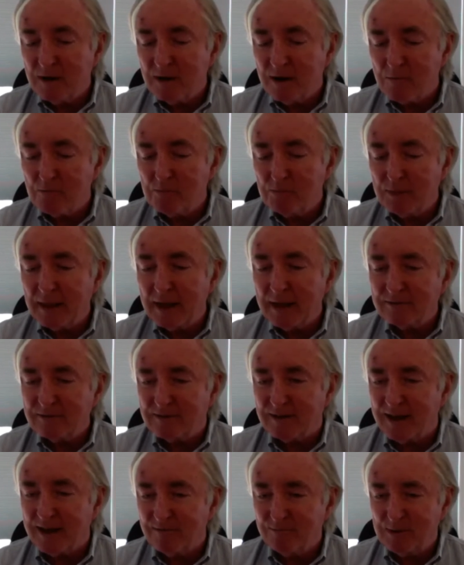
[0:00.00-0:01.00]
blessed to
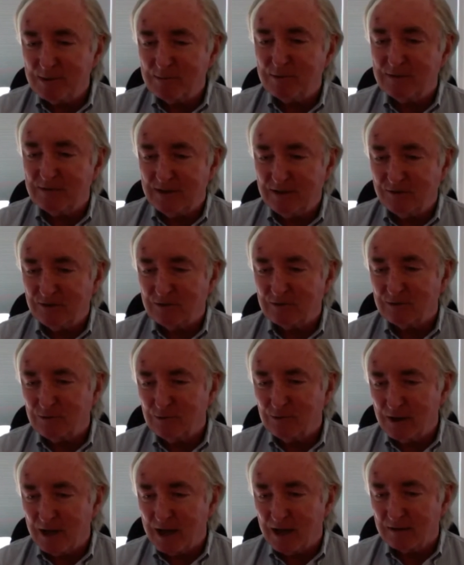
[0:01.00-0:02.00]
have people teach us do
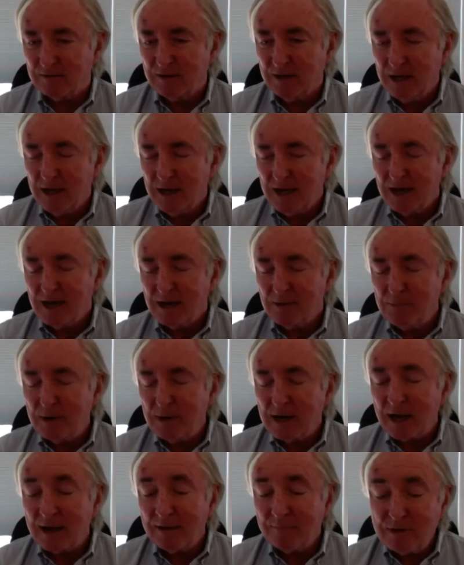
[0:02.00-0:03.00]
that. But
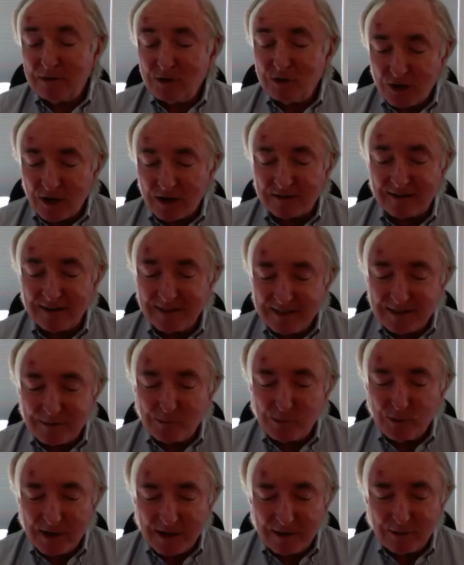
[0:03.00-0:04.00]
I've been shocked. I think the
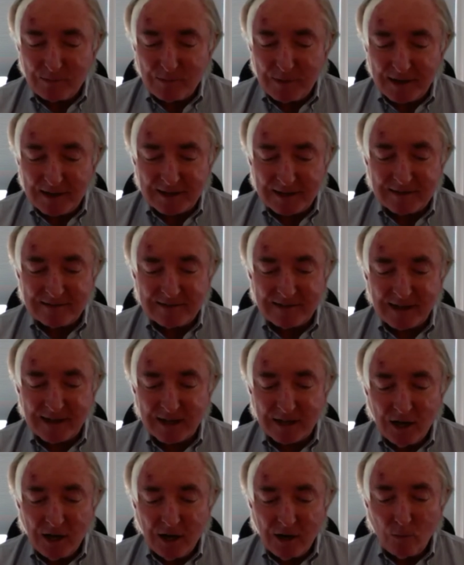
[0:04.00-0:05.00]
point I would make is that
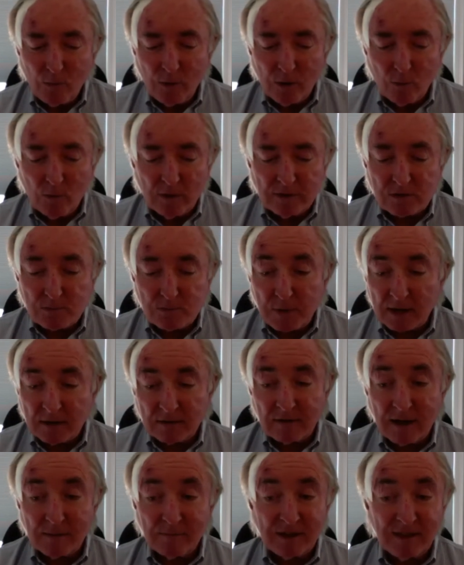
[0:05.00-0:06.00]
where once upon a
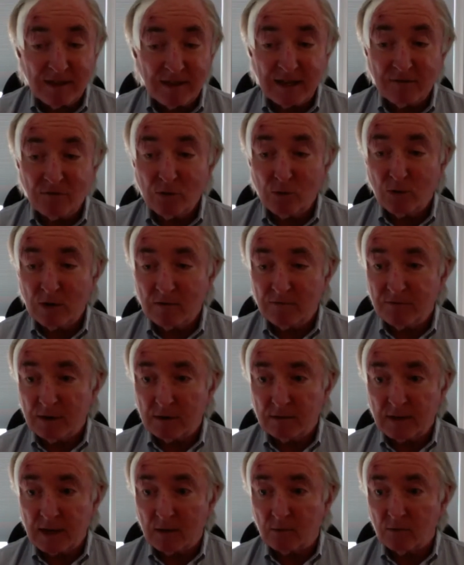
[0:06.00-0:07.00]
time, I think everyone felt
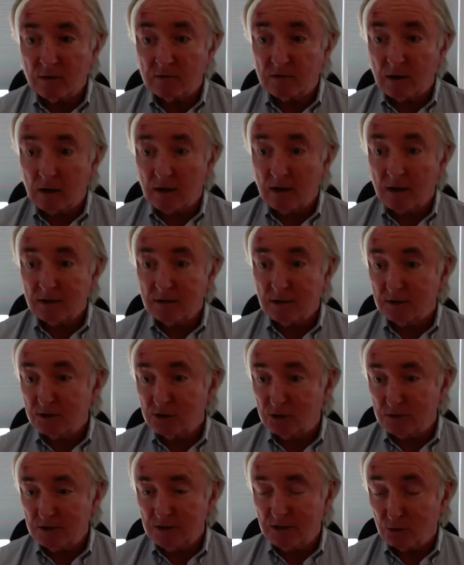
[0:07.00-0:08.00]
that was,
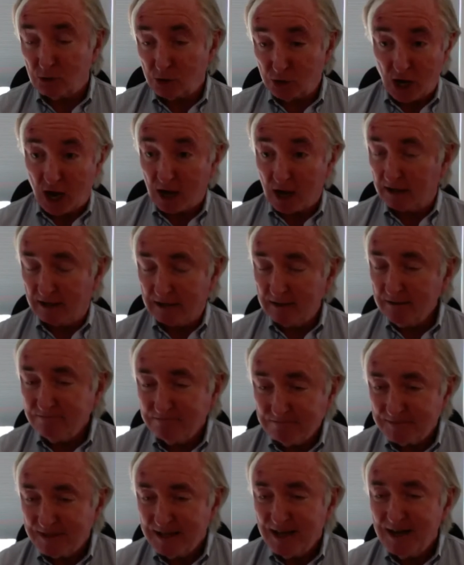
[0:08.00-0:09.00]
shocking.
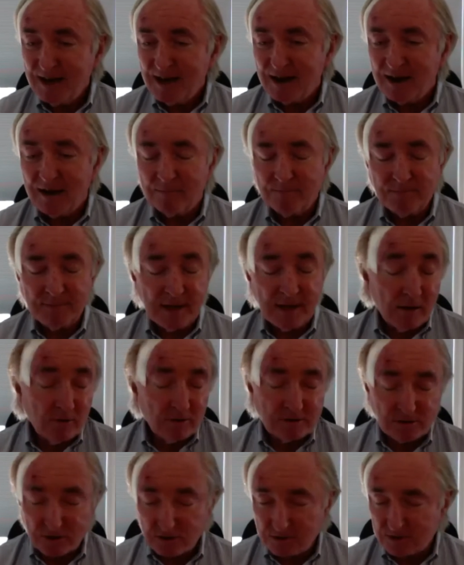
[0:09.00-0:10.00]
Now it's
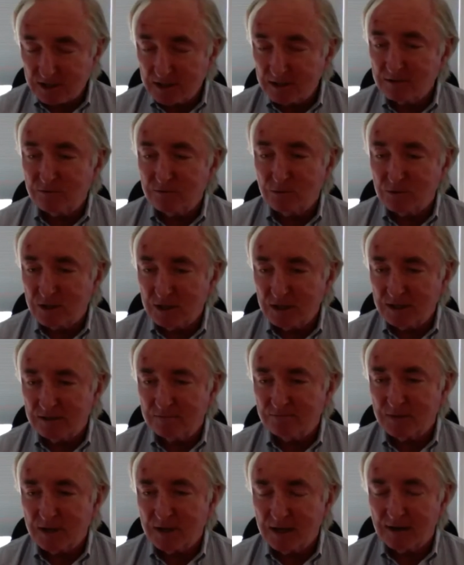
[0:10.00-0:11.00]
just seen as routine.
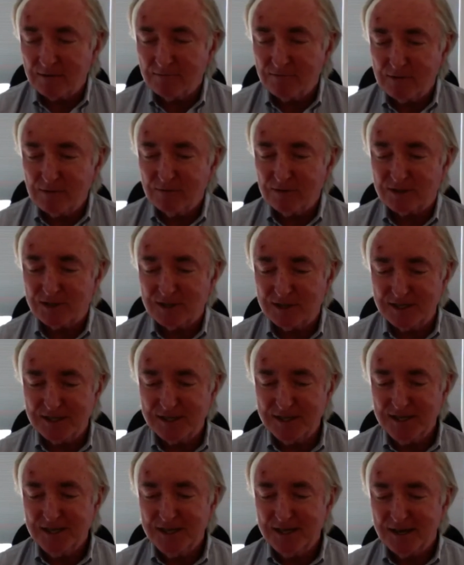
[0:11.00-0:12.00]
And I've never seen
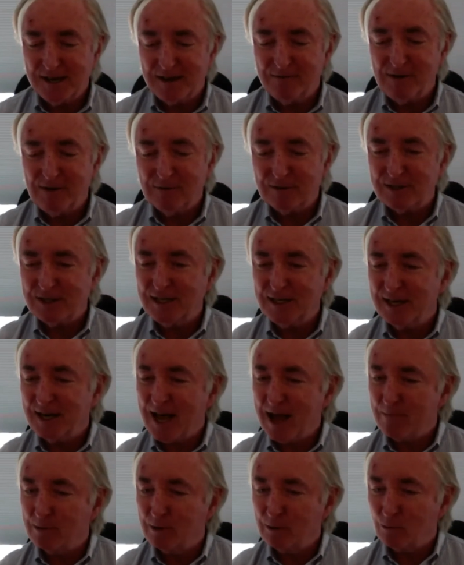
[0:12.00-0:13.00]
it
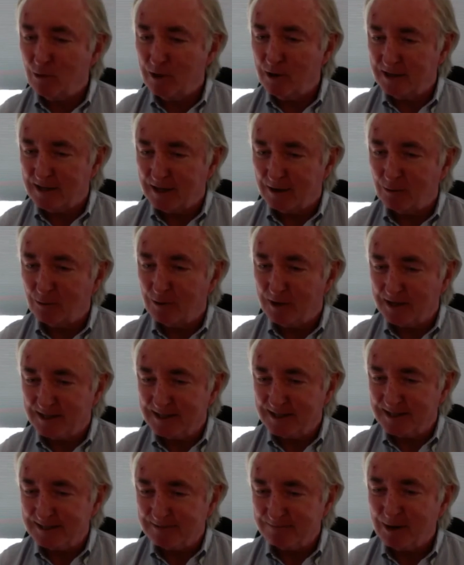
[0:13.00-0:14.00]
happen quite that quickly.
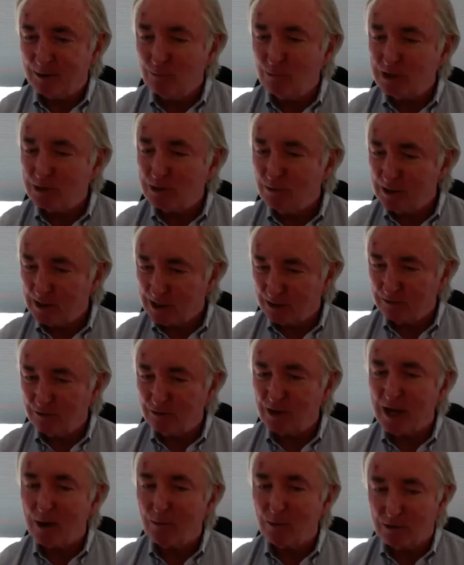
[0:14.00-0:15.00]
I wish we could do
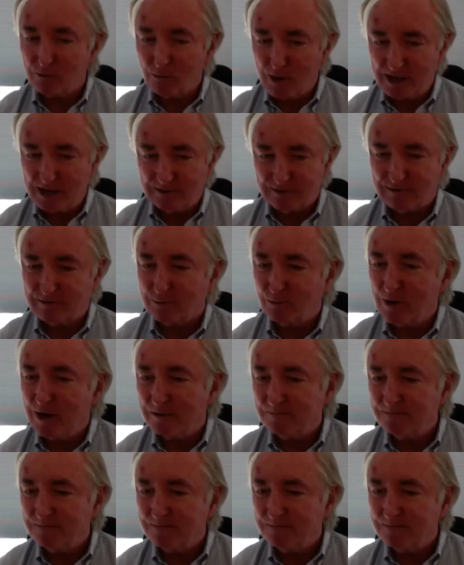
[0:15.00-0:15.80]
that with race as well.